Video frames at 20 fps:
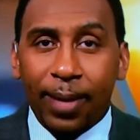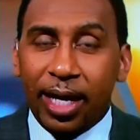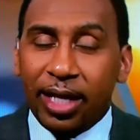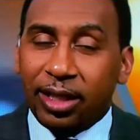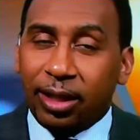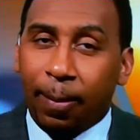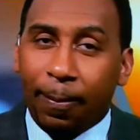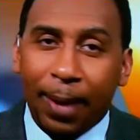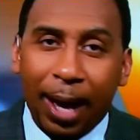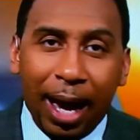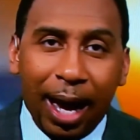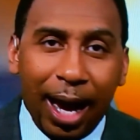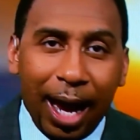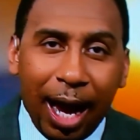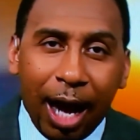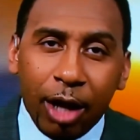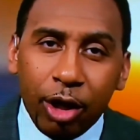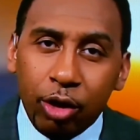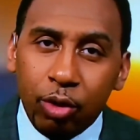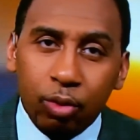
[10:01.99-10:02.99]
It's about
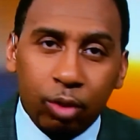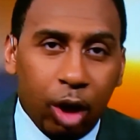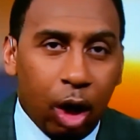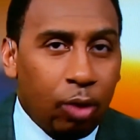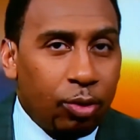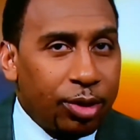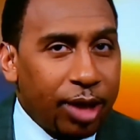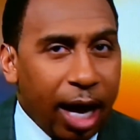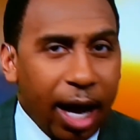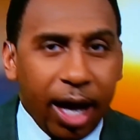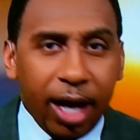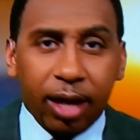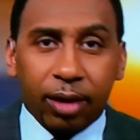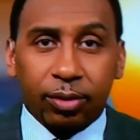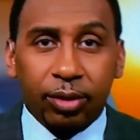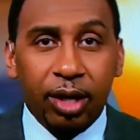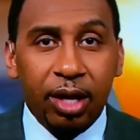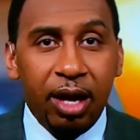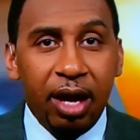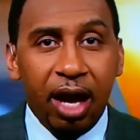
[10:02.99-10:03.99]
how you go down.
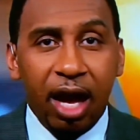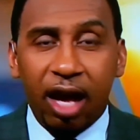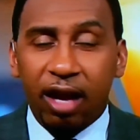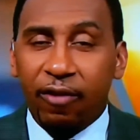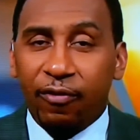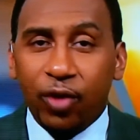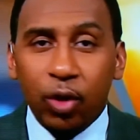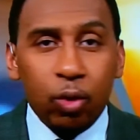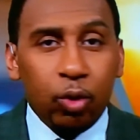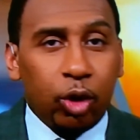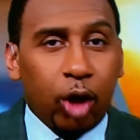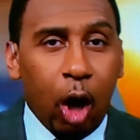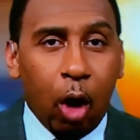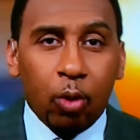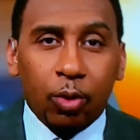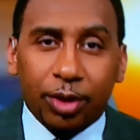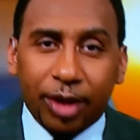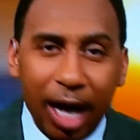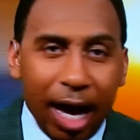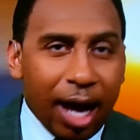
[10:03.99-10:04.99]
And if you go
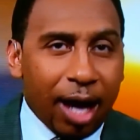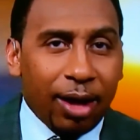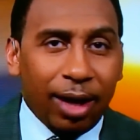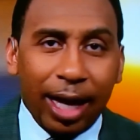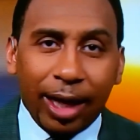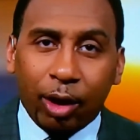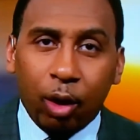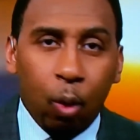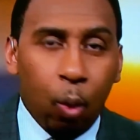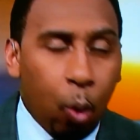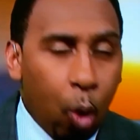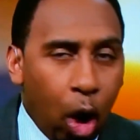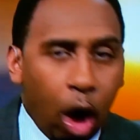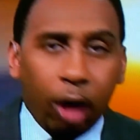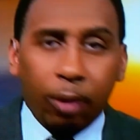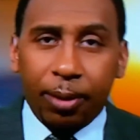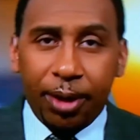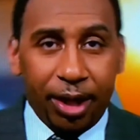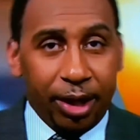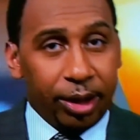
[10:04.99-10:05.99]
down like a
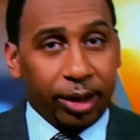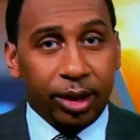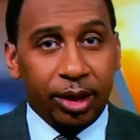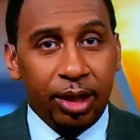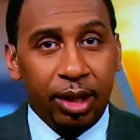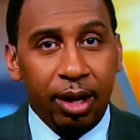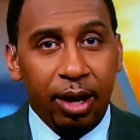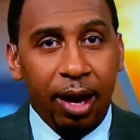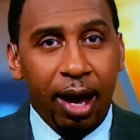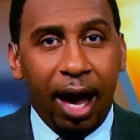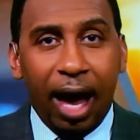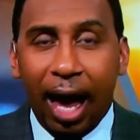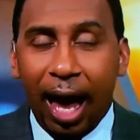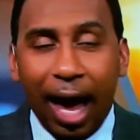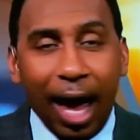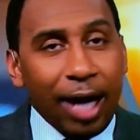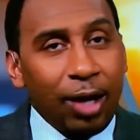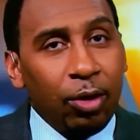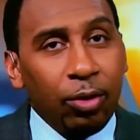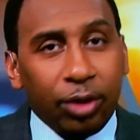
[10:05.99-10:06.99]
warrior,
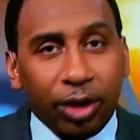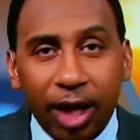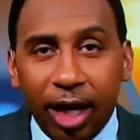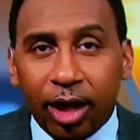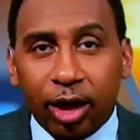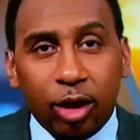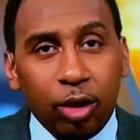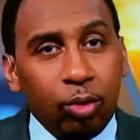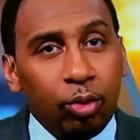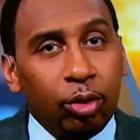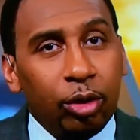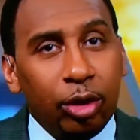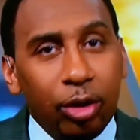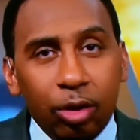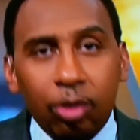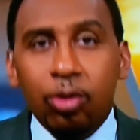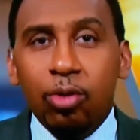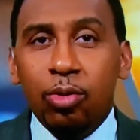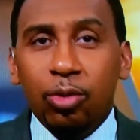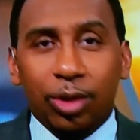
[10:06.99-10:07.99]
I don't think you
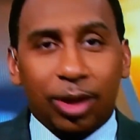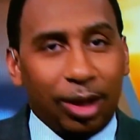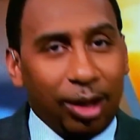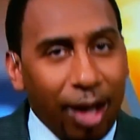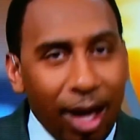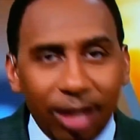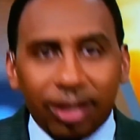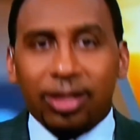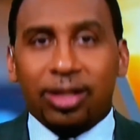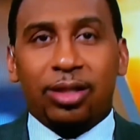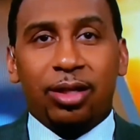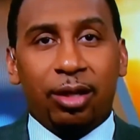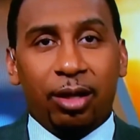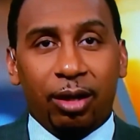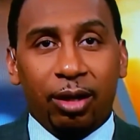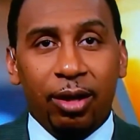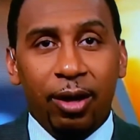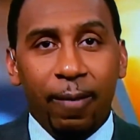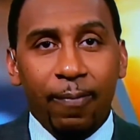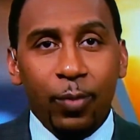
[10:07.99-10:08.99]
lose
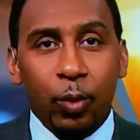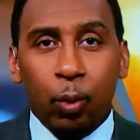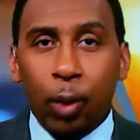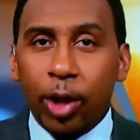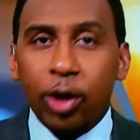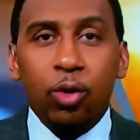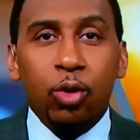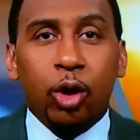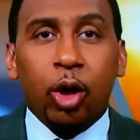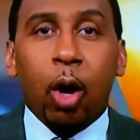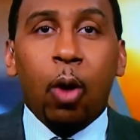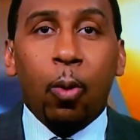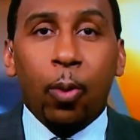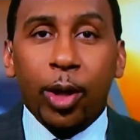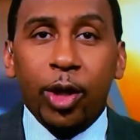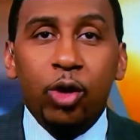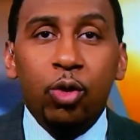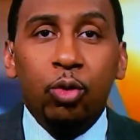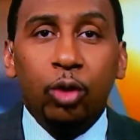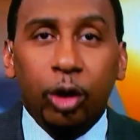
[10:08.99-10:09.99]
luster when you
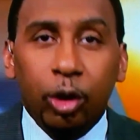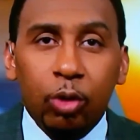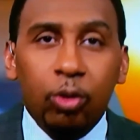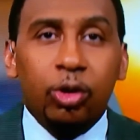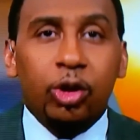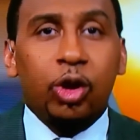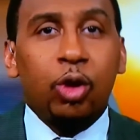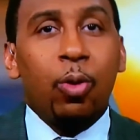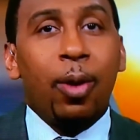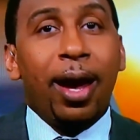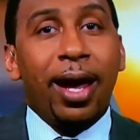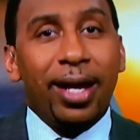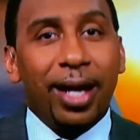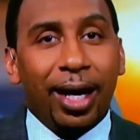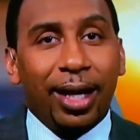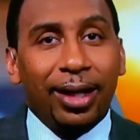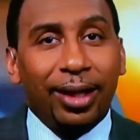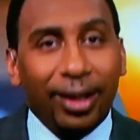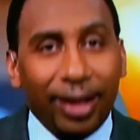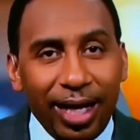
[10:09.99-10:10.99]
lose to an
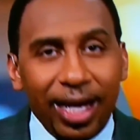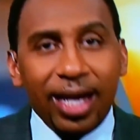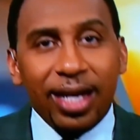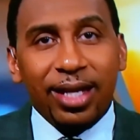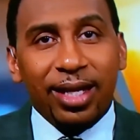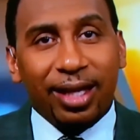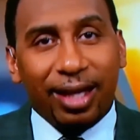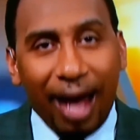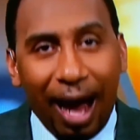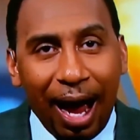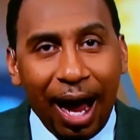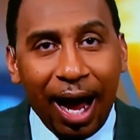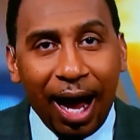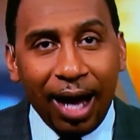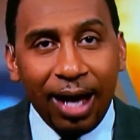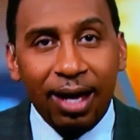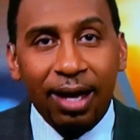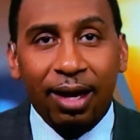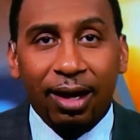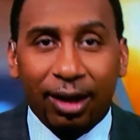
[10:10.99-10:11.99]
elite
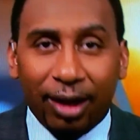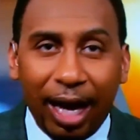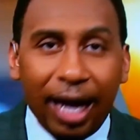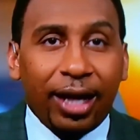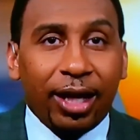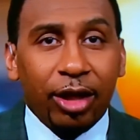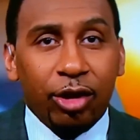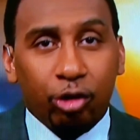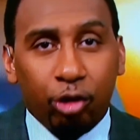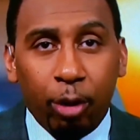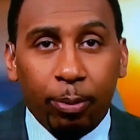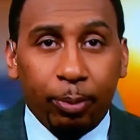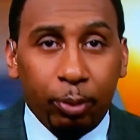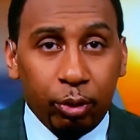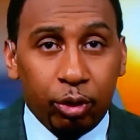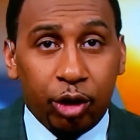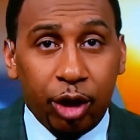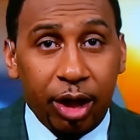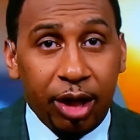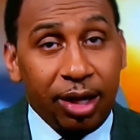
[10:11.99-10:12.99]
guy like a Triple
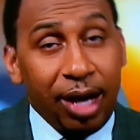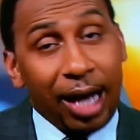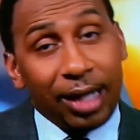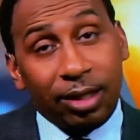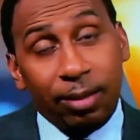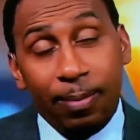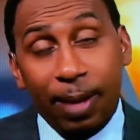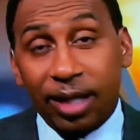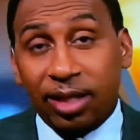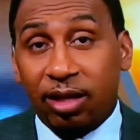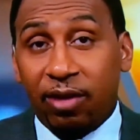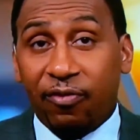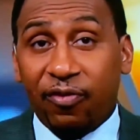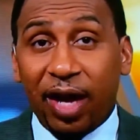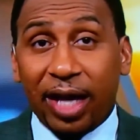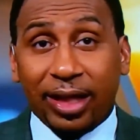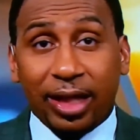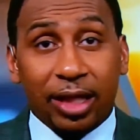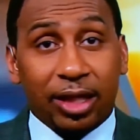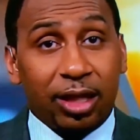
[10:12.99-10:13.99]
G. Not to mention the
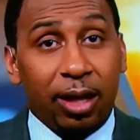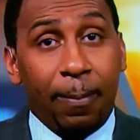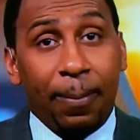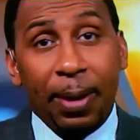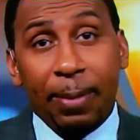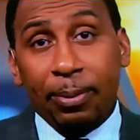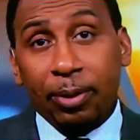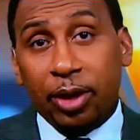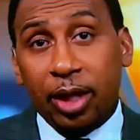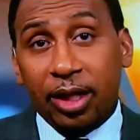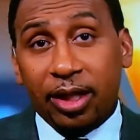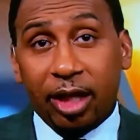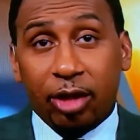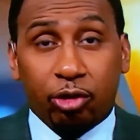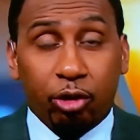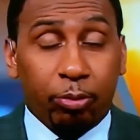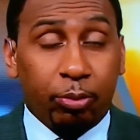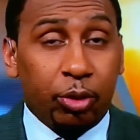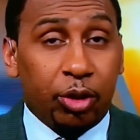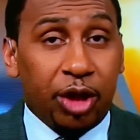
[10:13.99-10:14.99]
fact that some people think that
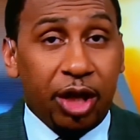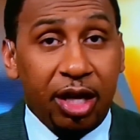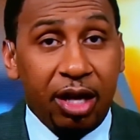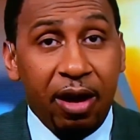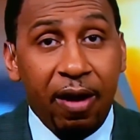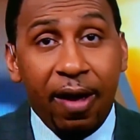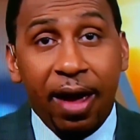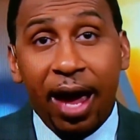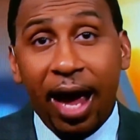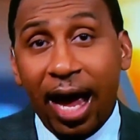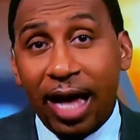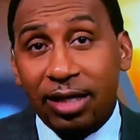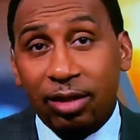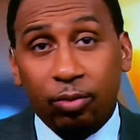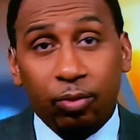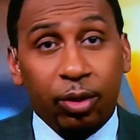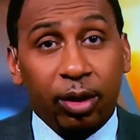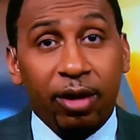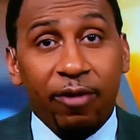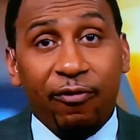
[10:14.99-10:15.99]
Triple G hasn't
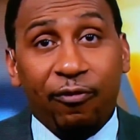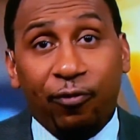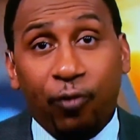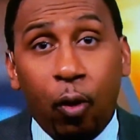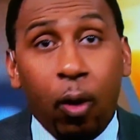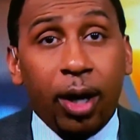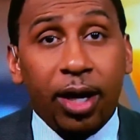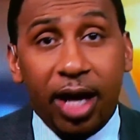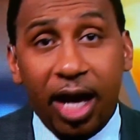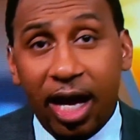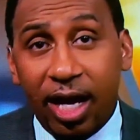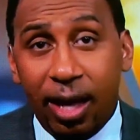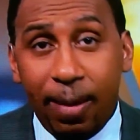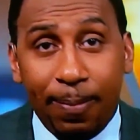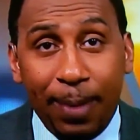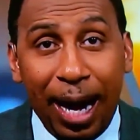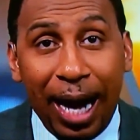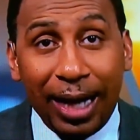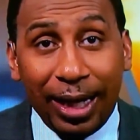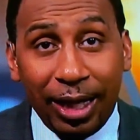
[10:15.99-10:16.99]
really fought
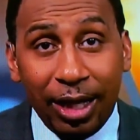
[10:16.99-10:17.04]
anybody.